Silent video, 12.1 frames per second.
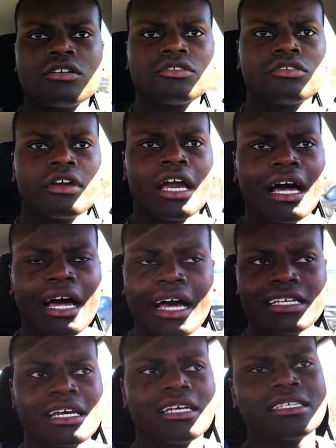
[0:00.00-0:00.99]
So yeah,
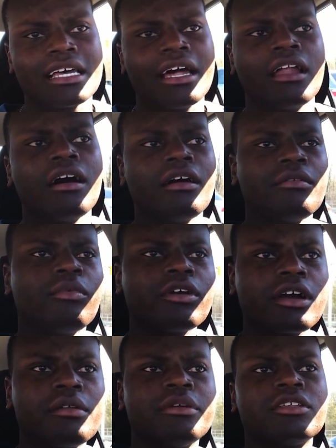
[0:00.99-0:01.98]
as I said,
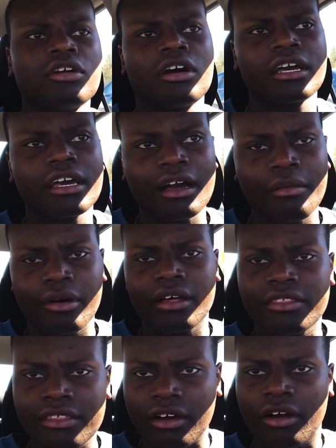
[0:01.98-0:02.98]
we're going to be talking about